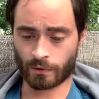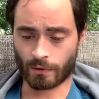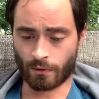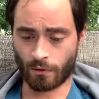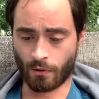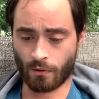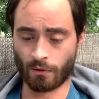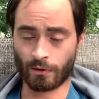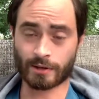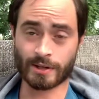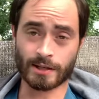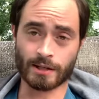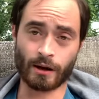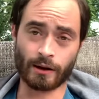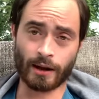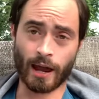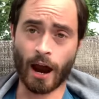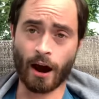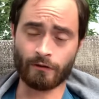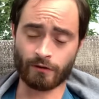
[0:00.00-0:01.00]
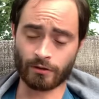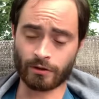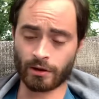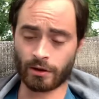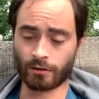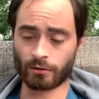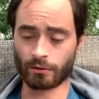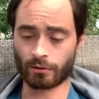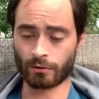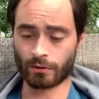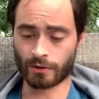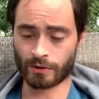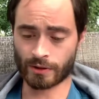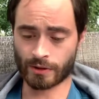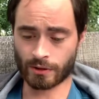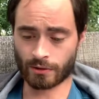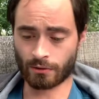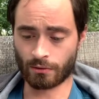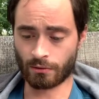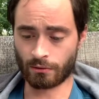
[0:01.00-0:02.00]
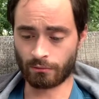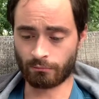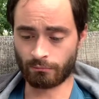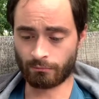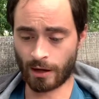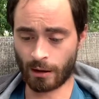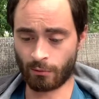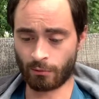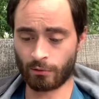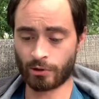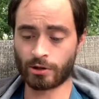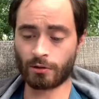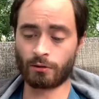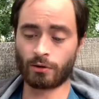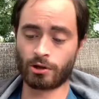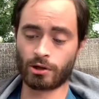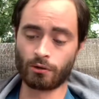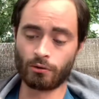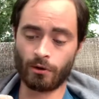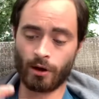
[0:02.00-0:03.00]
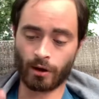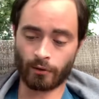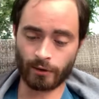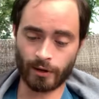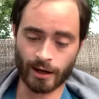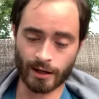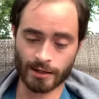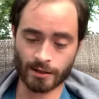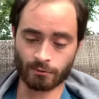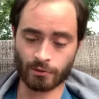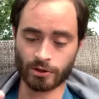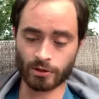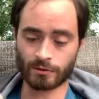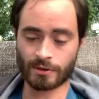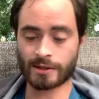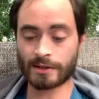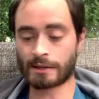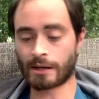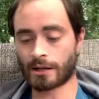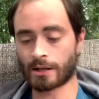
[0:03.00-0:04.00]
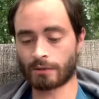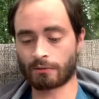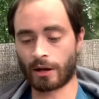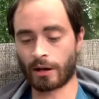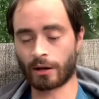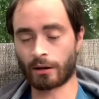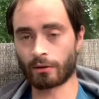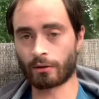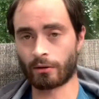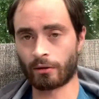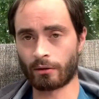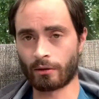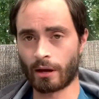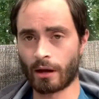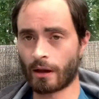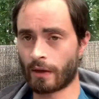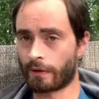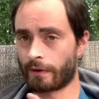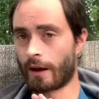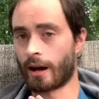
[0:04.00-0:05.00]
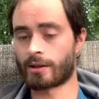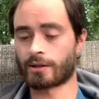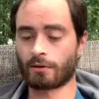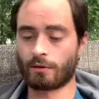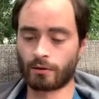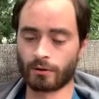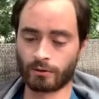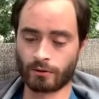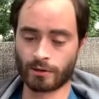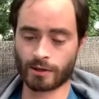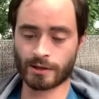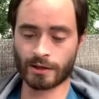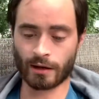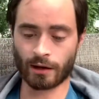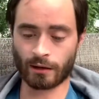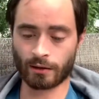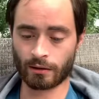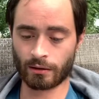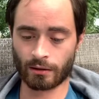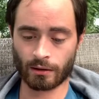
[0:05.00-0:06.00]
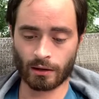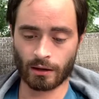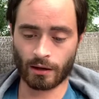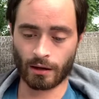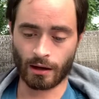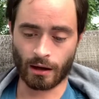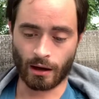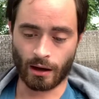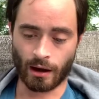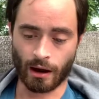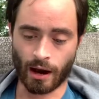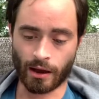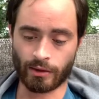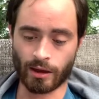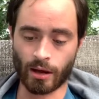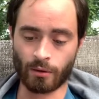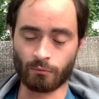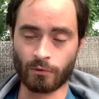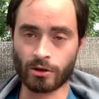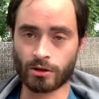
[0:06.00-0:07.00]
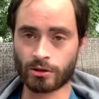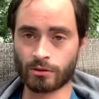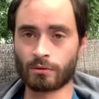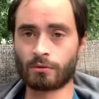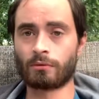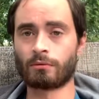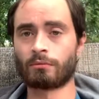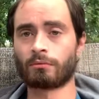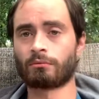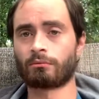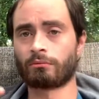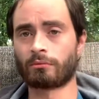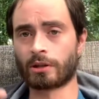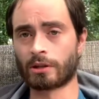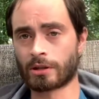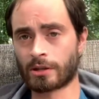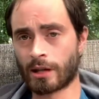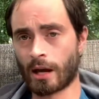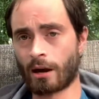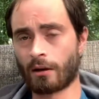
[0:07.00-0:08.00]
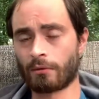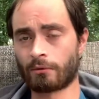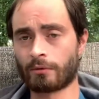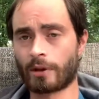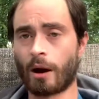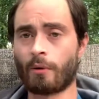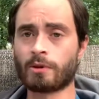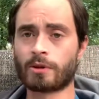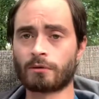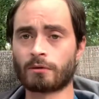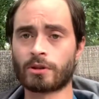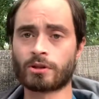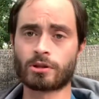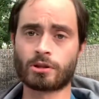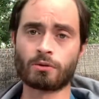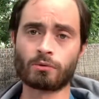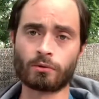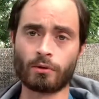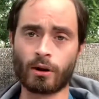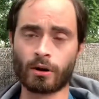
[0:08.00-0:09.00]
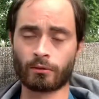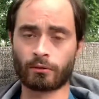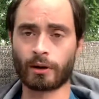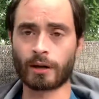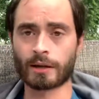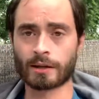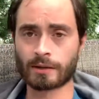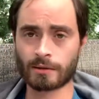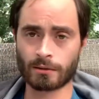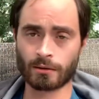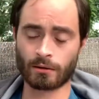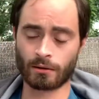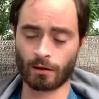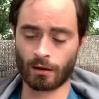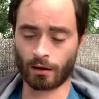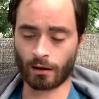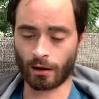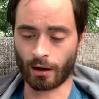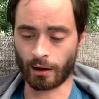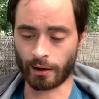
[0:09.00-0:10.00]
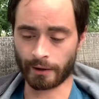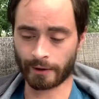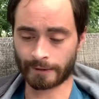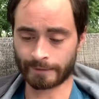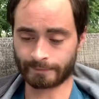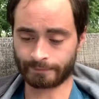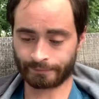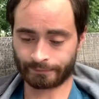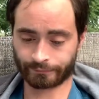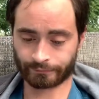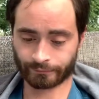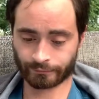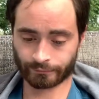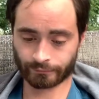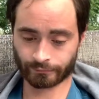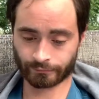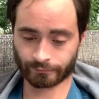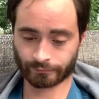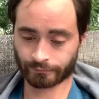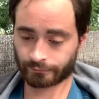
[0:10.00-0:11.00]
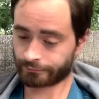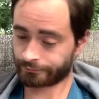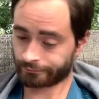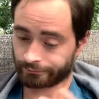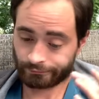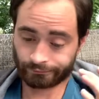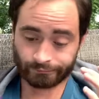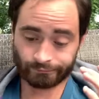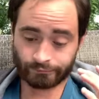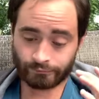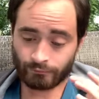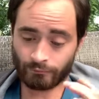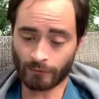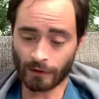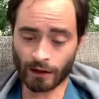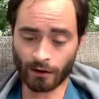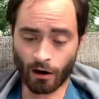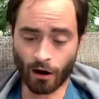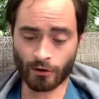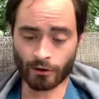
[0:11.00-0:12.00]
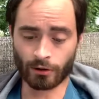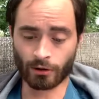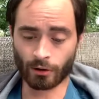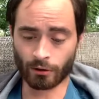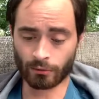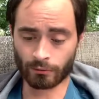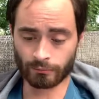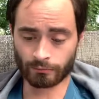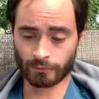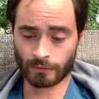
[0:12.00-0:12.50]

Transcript: or it's done after the allure. So maybe we do the two long rakes, we do six regular, that's our allure's end, and then we do these now we do these two long rakes. Hard to know.